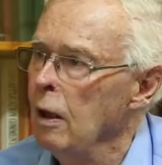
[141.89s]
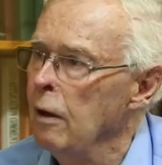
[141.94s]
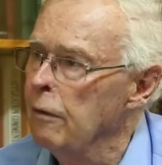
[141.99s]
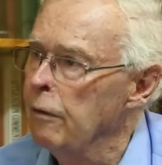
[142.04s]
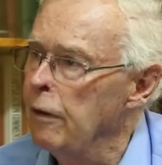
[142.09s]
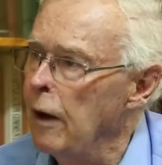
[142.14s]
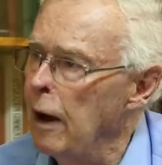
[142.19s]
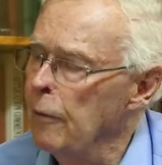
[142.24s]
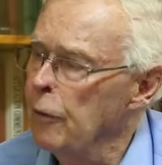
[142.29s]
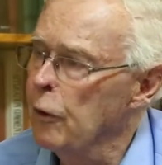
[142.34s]

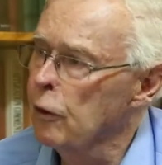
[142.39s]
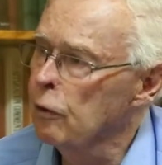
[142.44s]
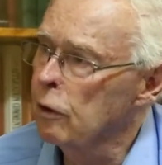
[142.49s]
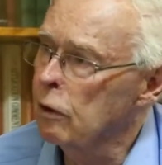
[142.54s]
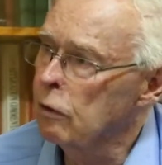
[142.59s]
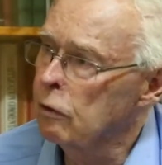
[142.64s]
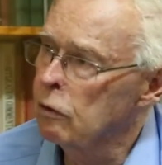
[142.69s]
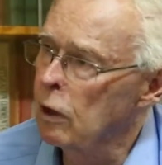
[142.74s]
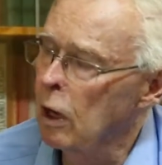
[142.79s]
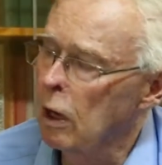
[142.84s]
5,000 to
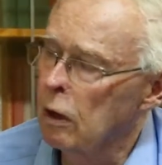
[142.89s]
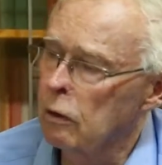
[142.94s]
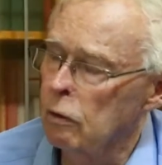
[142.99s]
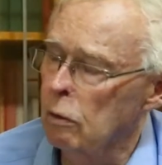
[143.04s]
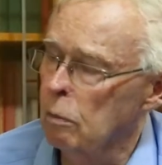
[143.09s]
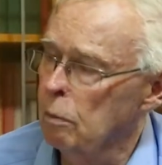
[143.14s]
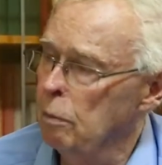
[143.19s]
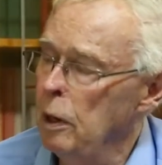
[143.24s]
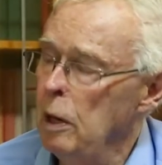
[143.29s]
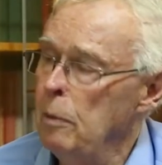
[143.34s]
6,000
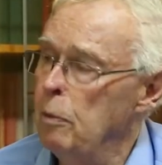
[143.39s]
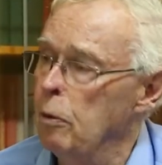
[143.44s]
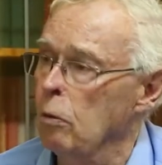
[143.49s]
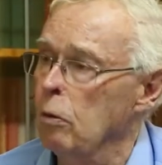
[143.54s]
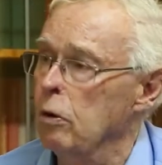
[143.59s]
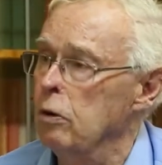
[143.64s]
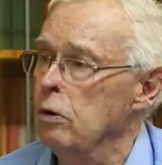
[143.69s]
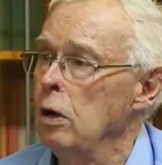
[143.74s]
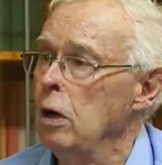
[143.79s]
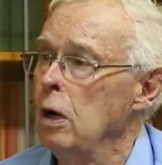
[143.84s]

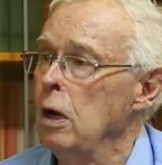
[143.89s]
people,